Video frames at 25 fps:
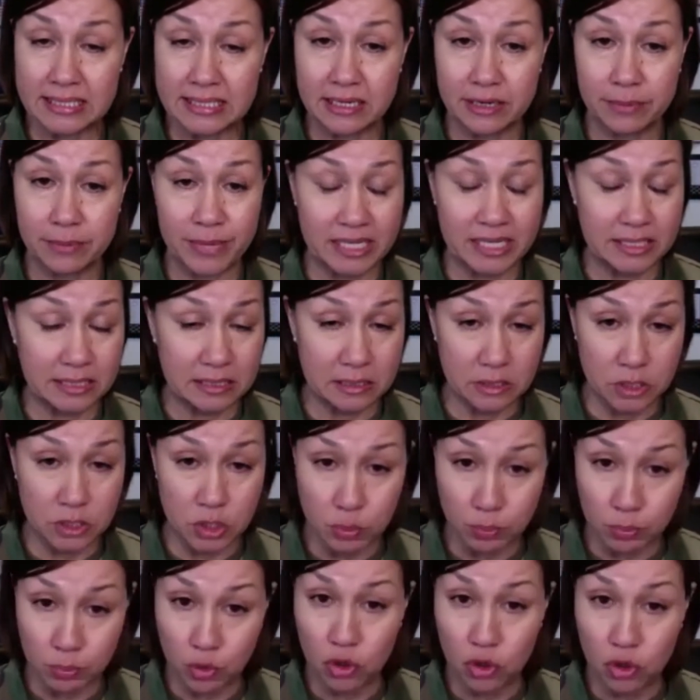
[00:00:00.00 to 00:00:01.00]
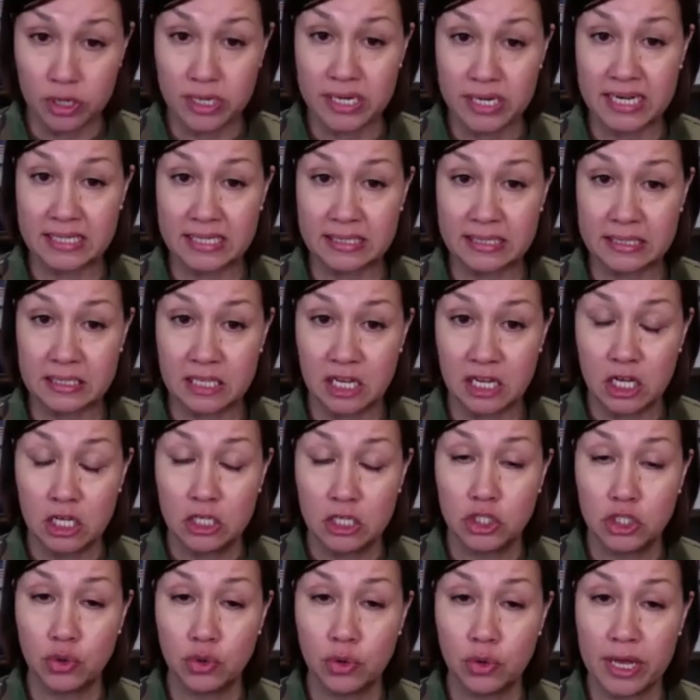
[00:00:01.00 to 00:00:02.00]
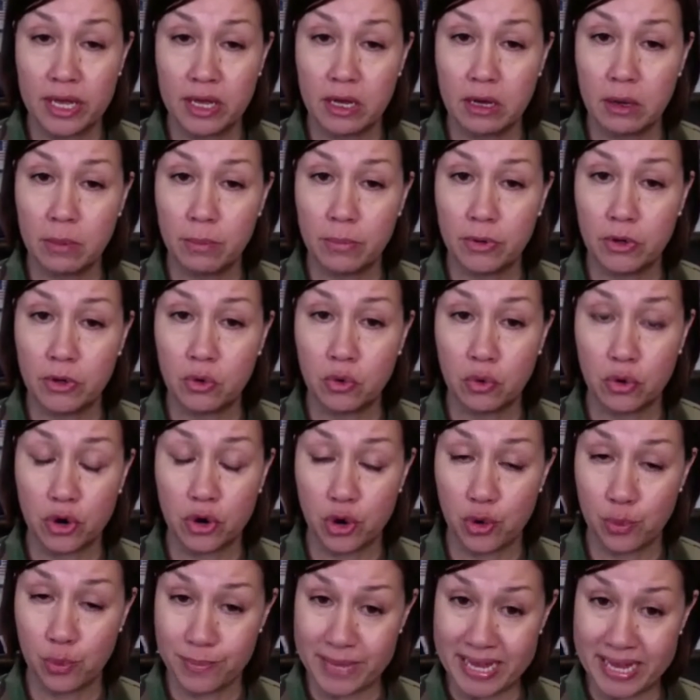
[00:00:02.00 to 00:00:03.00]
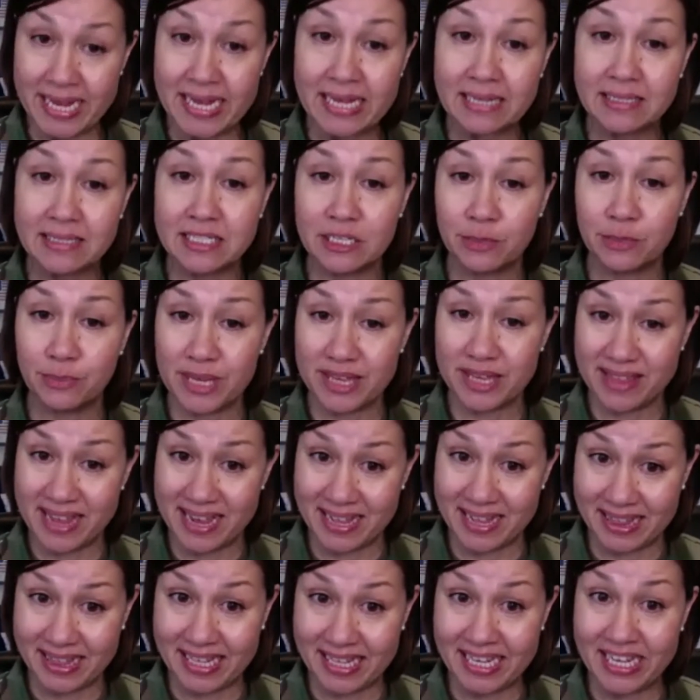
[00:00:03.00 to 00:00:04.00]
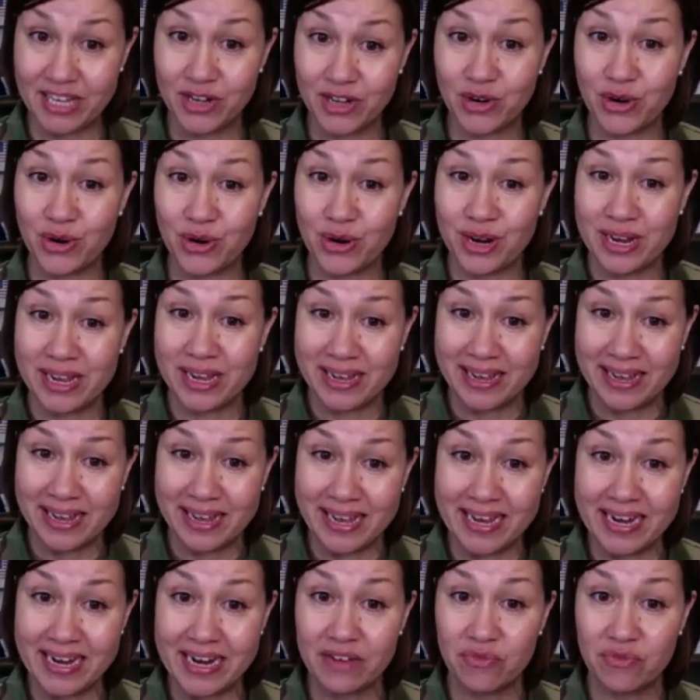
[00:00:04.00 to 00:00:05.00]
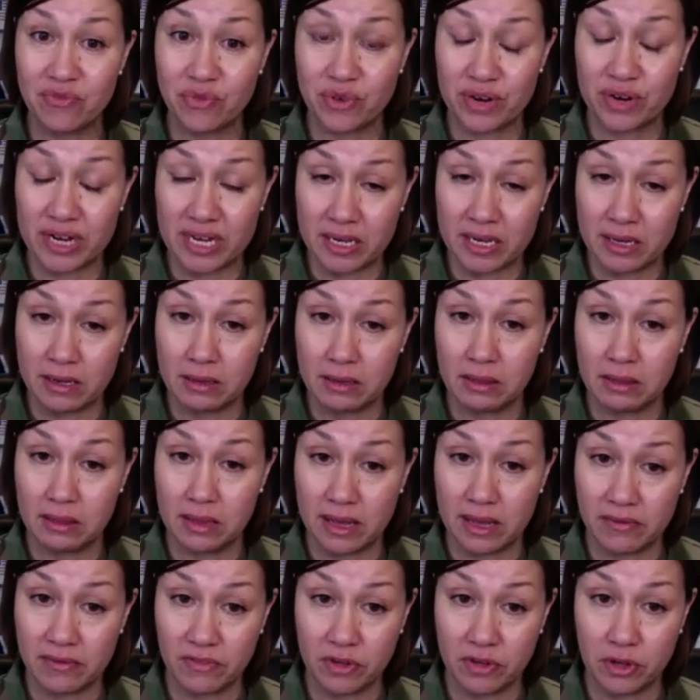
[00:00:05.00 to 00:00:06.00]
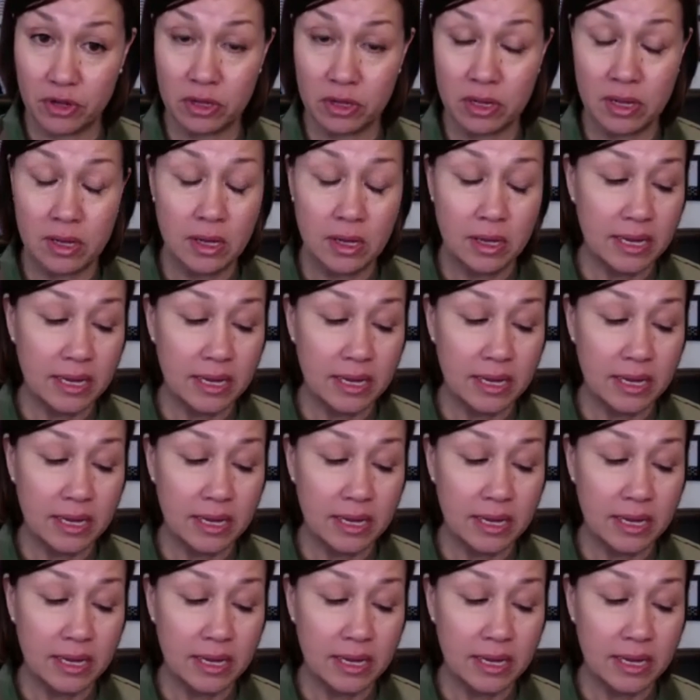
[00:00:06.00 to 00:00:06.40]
amazing subordinates to help grow me to be that leader at every level.